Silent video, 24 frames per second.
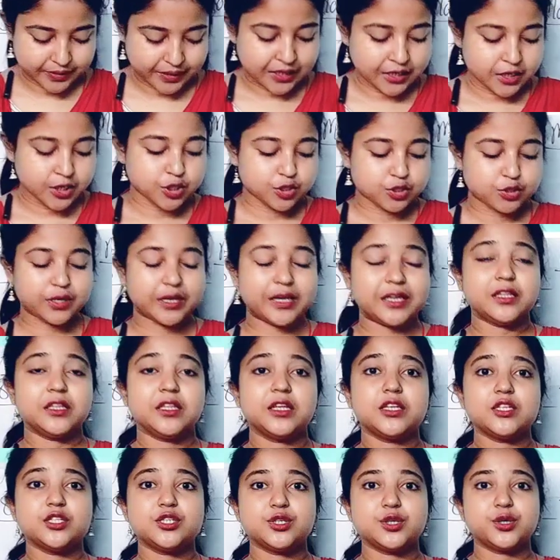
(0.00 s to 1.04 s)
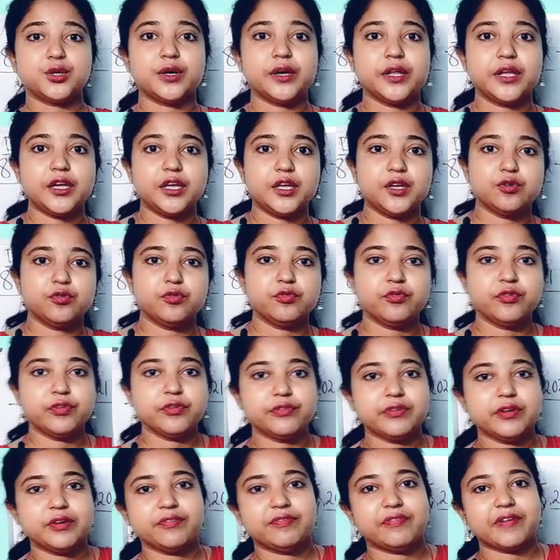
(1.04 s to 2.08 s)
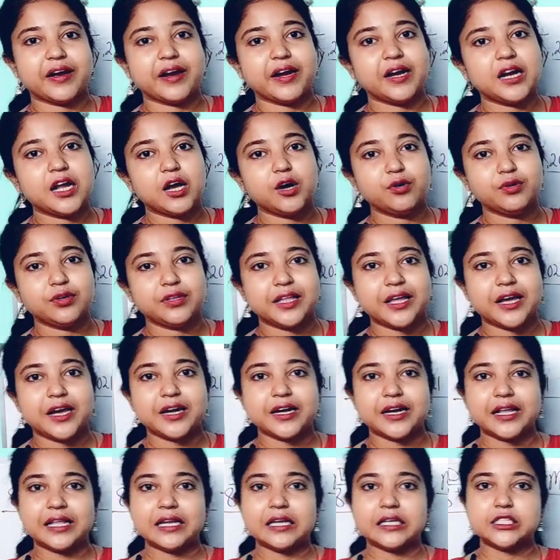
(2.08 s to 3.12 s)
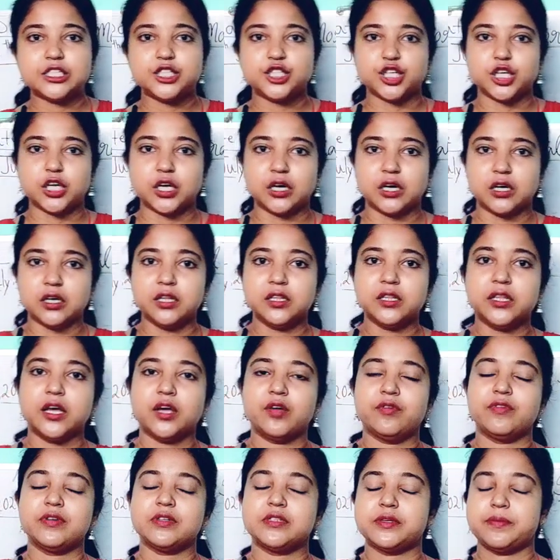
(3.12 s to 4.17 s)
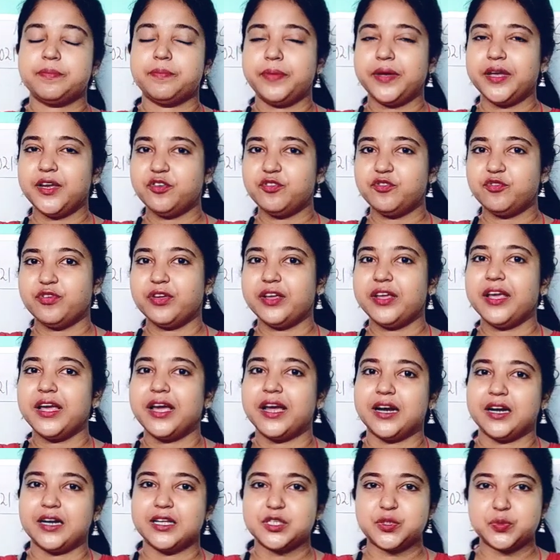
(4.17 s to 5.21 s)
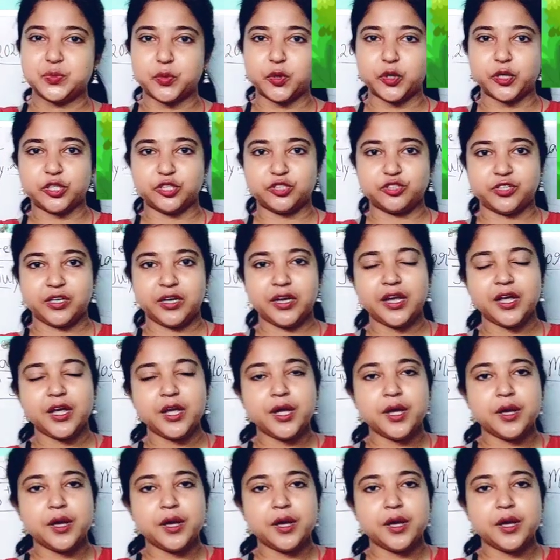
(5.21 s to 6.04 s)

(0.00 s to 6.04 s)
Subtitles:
So in this story we will find out that in a jungle there was a big tree and a small tree.